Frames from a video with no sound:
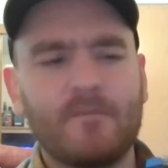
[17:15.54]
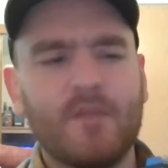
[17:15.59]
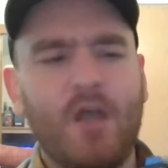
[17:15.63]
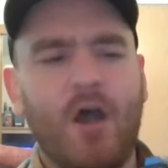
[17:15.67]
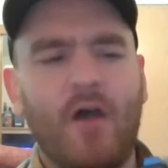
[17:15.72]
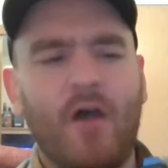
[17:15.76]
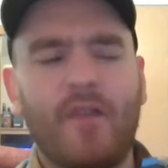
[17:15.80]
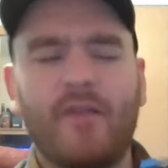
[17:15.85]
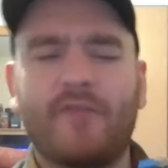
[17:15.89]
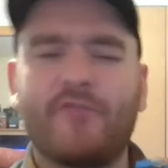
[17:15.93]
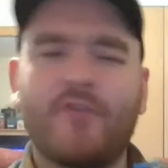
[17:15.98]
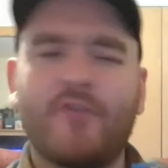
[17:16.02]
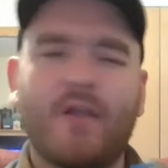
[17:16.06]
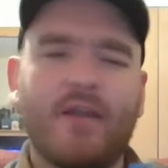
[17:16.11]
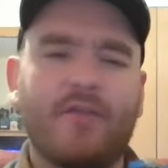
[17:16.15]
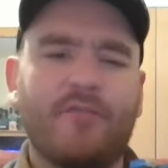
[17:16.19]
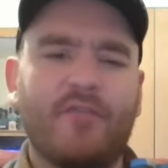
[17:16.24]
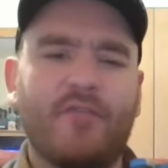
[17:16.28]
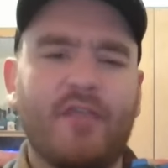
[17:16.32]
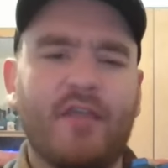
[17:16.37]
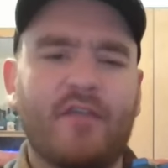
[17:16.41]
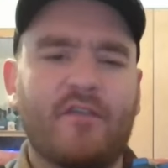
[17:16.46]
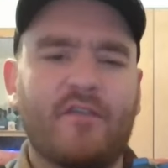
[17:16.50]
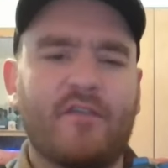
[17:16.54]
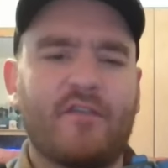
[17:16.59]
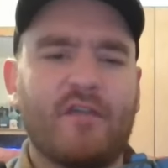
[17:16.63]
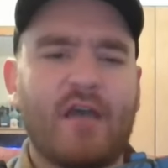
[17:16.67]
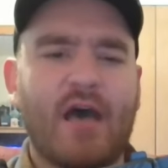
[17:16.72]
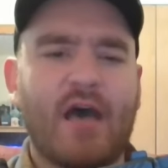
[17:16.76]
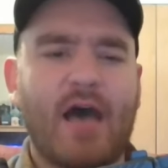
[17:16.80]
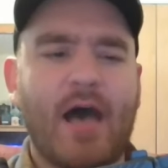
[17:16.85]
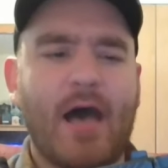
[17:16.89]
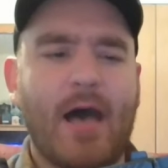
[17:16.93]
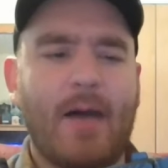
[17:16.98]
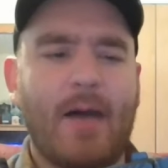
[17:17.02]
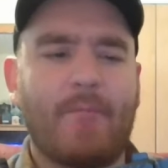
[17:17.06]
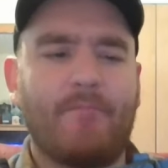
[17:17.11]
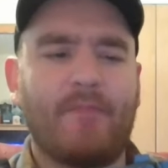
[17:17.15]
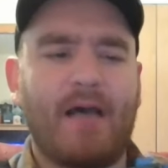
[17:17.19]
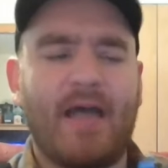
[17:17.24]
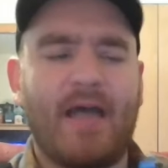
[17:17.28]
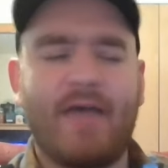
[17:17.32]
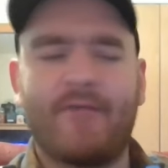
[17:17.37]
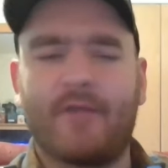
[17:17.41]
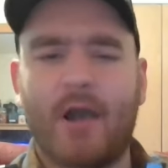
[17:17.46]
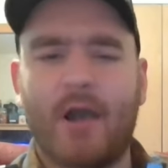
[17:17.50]
On the front of this, I
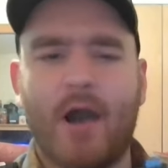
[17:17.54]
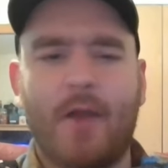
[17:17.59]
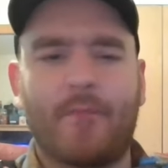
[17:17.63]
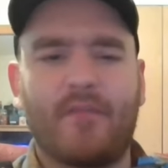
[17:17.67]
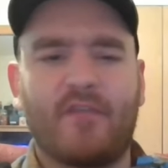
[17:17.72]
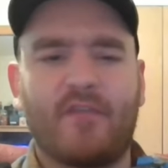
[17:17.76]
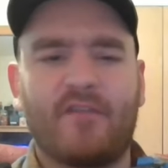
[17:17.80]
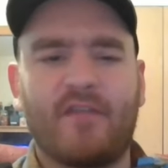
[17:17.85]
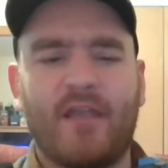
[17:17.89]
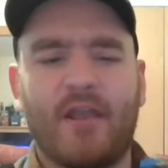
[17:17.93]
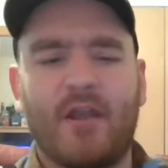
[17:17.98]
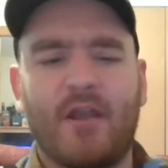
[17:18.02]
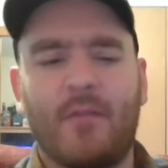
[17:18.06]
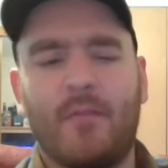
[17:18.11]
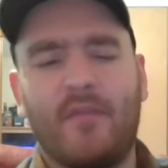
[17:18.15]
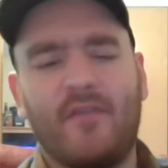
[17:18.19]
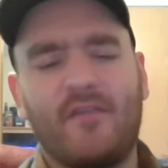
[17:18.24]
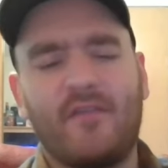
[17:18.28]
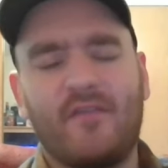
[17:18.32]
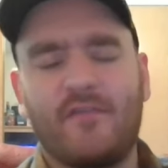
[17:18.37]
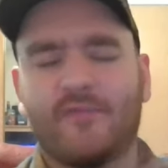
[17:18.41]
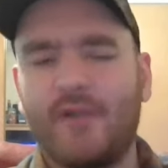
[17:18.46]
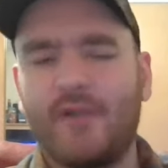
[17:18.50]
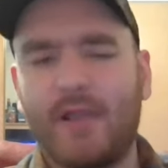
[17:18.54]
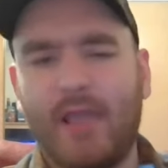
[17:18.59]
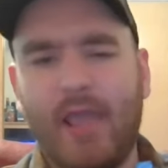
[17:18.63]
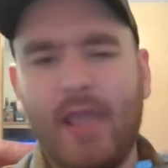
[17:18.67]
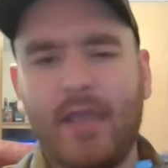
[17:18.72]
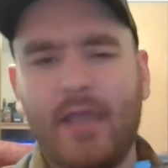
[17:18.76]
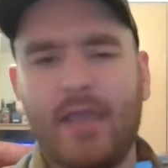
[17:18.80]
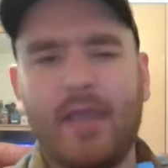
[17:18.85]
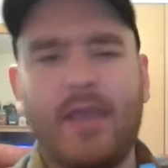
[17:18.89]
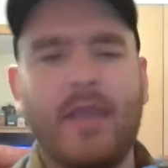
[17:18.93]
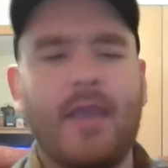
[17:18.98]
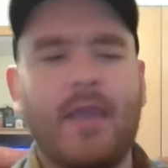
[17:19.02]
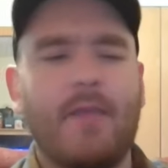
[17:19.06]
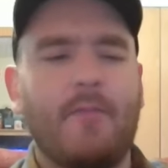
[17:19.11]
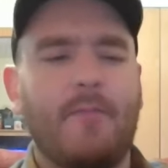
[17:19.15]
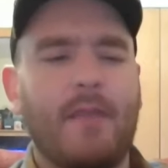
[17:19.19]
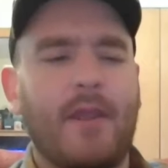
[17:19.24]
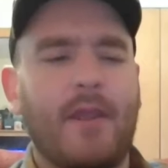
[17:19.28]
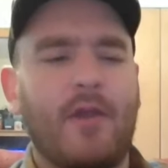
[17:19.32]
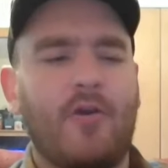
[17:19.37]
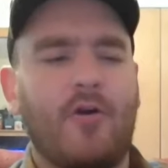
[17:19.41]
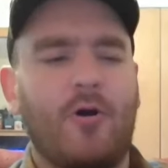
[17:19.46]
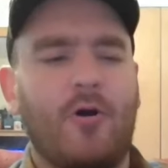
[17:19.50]
have a compensator, but this is for a KKM
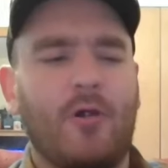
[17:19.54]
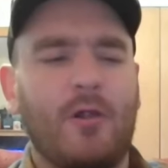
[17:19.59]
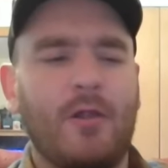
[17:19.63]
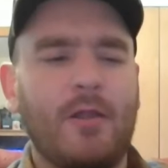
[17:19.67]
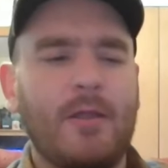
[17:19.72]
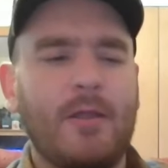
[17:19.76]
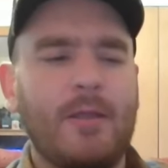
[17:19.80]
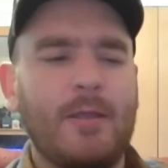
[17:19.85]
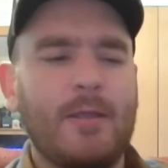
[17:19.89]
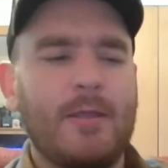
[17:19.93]
barrel.